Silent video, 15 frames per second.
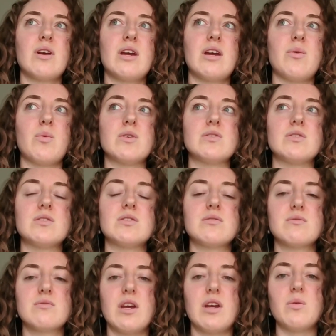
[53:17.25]
it was
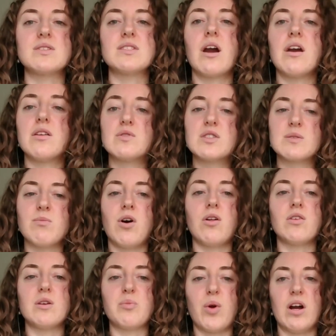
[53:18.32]
it was kind of
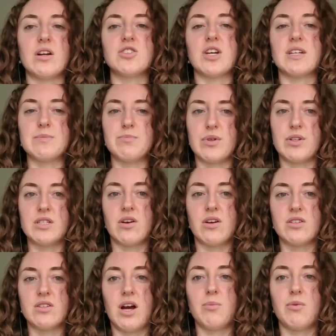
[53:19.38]
smaller projects building
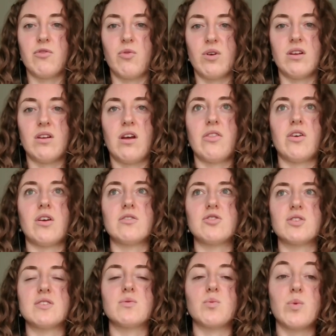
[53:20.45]
on top of one another
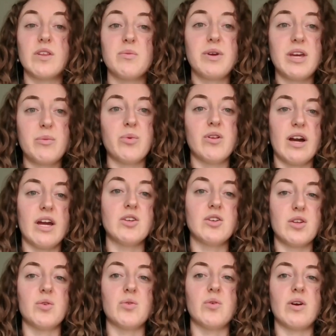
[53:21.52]
just with people I
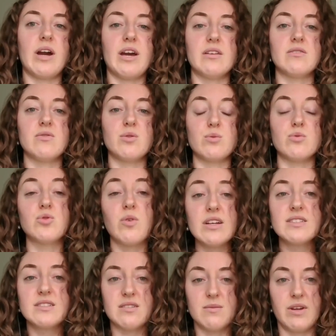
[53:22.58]
knew and
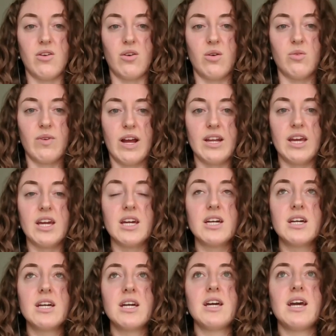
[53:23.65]
trusted me already.
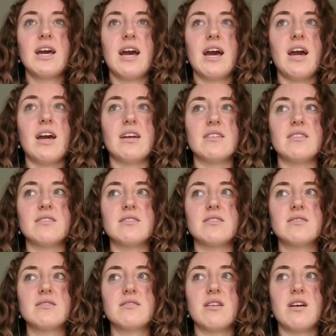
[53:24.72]
And
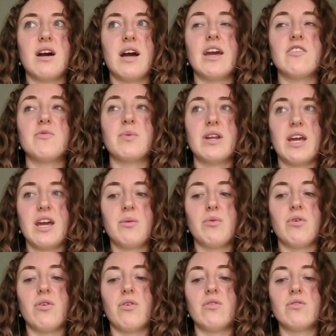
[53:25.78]
I have been
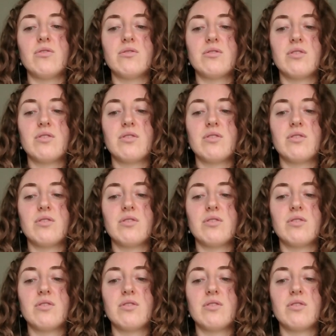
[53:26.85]
able